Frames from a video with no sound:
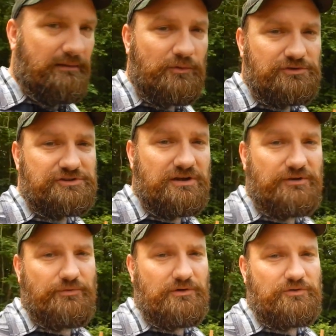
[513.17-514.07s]
I'm going to show
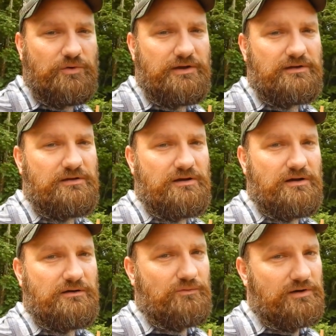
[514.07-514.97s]
you real quick
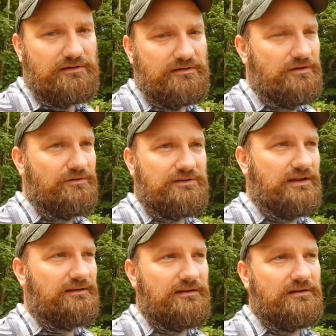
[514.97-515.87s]
uh, what I do.
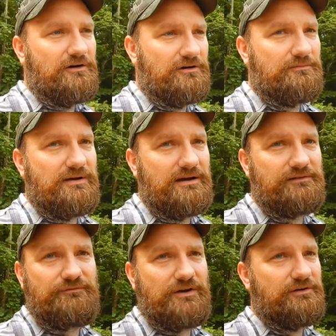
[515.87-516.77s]
ain't nothing hard about it.
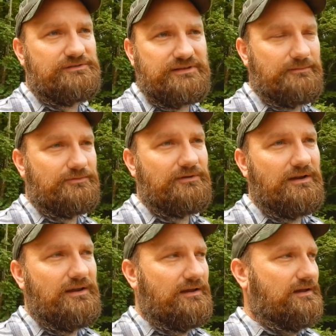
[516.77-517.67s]
It's very simple.
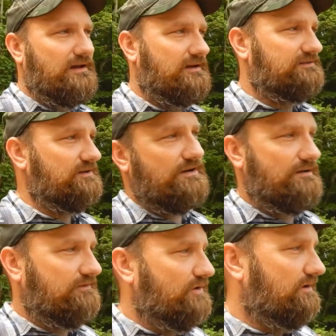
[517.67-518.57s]
And instead of
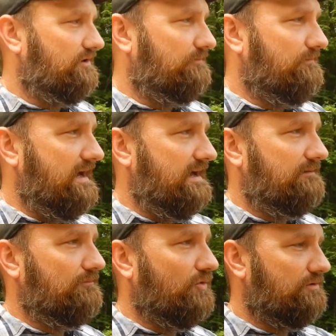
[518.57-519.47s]
having to go out there and buy
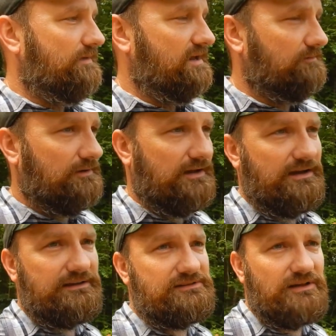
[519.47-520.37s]
more tomato
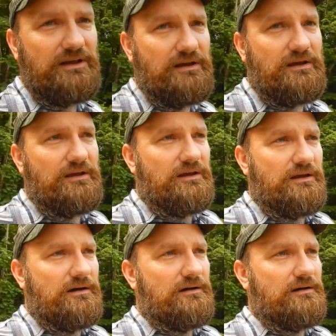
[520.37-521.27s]
plants,
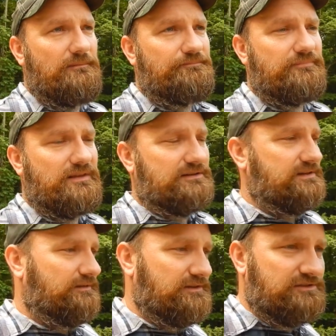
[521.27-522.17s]
um, like I
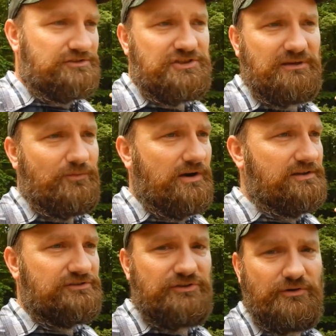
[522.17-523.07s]
say, this is a cheap way
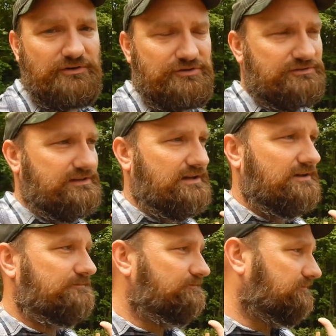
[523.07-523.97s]
just doing it yourself.